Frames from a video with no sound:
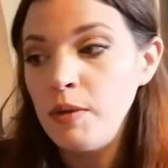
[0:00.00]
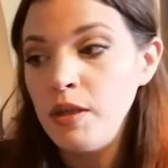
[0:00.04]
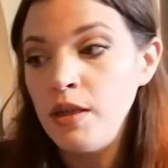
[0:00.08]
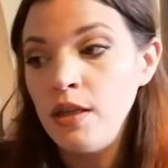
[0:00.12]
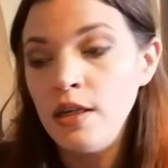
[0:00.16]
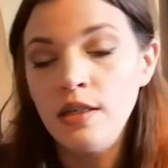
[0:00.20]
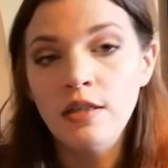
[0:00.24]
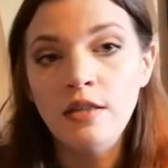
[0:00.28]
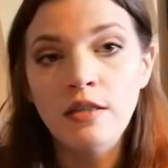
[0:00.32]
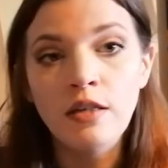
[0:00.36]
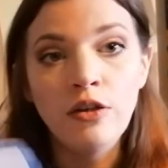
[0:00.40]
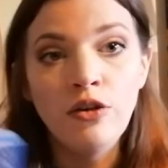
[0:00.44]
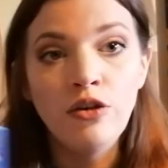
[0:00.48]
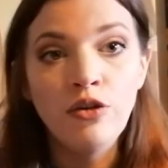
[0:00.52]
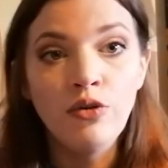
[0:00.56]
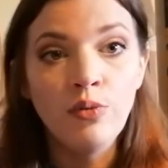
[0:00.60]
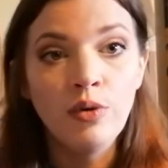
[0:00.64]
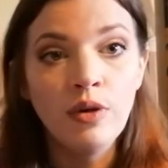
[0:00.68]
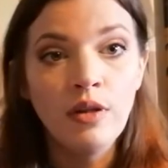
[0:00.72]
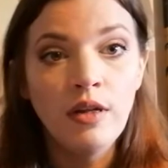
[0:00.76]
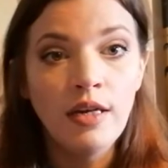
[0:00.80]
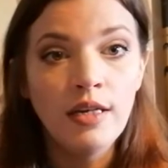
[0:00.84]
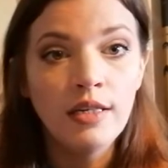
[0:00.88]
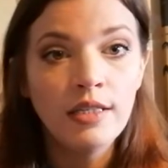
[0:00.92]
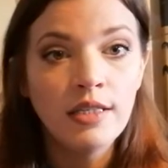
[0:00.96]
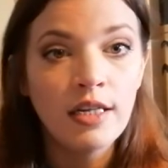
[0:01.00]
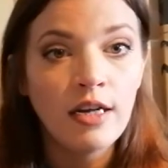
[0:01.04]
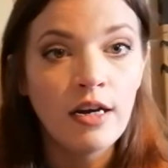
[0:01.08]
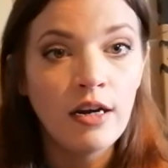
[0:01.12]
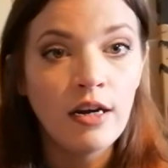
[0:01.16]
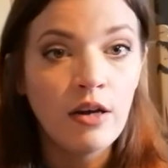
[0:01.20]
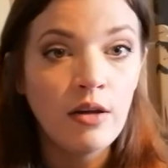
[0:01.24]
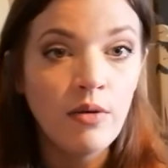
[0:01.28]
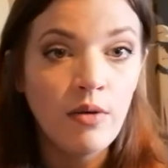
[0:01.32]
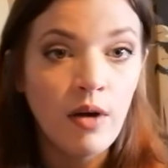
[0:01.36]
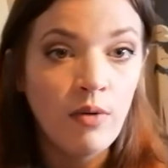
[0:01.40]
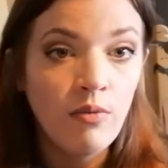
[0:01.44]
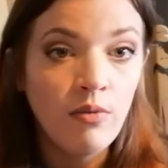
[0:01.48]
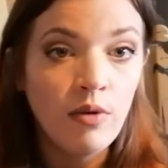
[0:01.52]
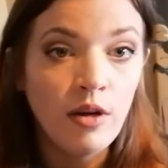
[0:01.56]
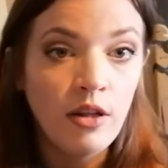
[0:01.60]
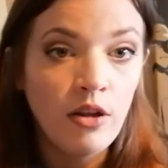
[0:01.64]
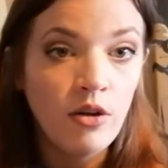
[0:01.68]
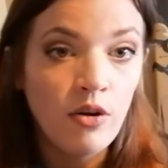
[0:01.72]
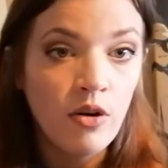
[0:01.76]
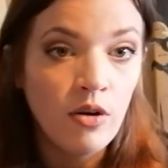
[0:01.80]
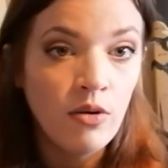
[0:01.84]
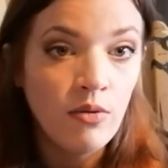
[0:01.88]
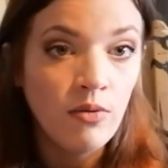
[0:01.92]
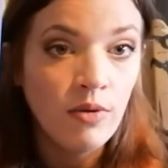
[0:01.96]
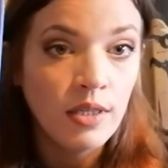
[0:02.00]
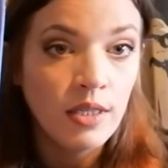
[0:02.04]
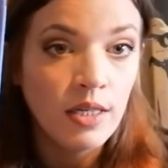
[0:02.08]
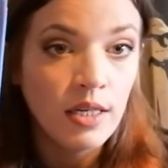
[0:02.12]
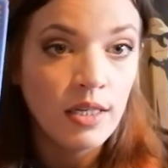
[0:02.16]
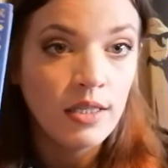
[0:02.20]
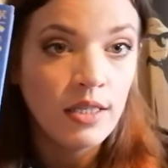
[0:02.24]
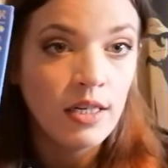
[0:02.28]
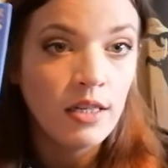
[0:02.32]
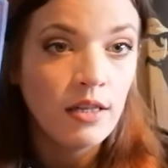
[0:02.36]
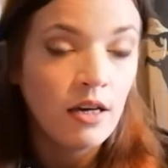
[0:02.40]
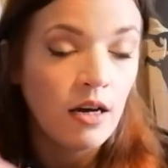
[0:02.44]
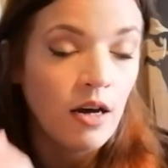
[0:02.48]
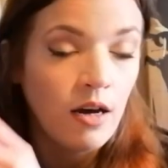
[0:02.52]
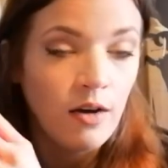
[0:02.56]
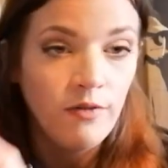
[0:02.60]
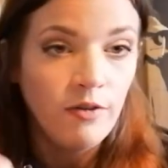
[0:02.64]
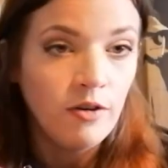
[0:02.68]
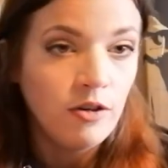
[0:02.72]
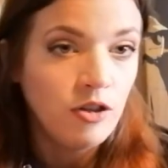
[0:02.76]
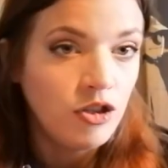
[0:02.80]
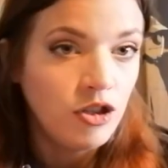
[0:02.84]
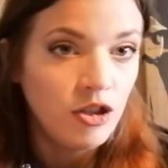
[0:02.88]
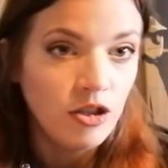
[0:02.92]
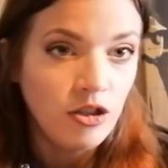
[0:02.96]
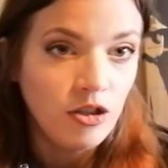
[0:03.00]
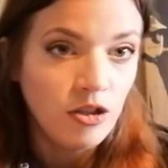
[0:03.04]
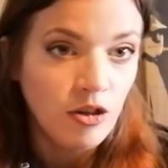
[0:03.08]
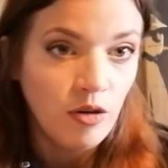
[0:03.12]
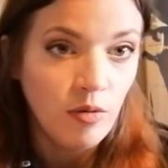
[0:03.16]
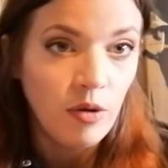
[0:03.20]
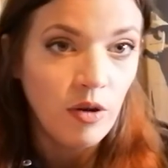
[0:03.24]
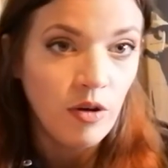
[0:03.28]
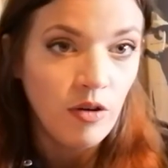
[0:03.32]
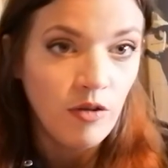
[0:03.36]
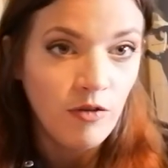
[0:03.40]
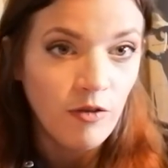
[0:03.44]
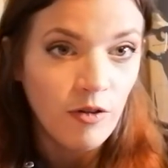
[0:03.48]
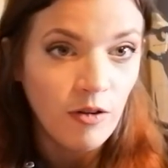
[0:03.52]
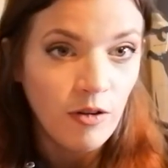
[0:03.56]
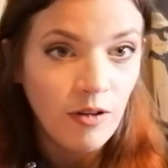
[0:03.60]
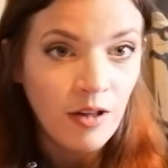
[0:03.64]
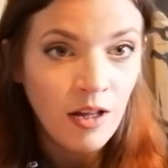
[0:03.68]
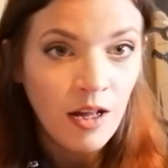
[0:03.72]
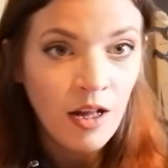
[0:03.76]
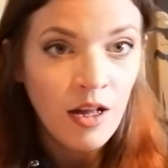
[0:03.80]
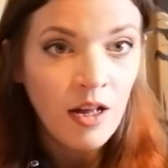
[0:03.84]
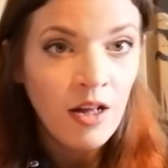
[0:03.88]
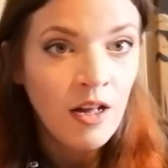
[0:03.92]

But this is a new release that I, I really couldn't resist, and the cover's just so beautiful.